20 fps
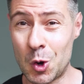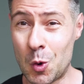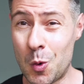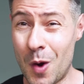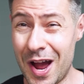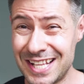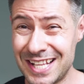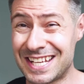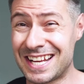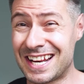
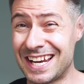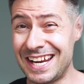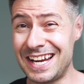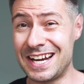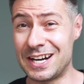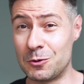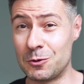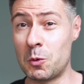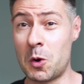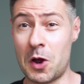quite
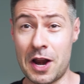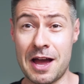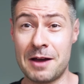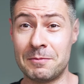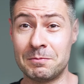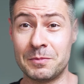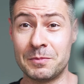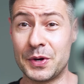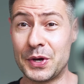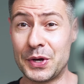clear what
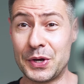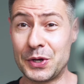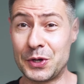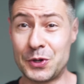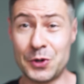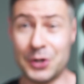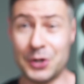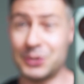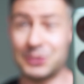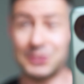I'm
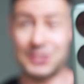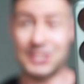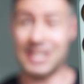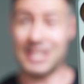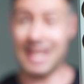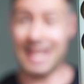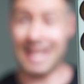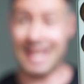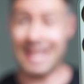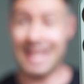going to
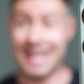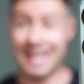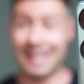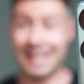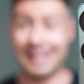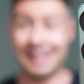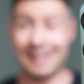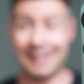say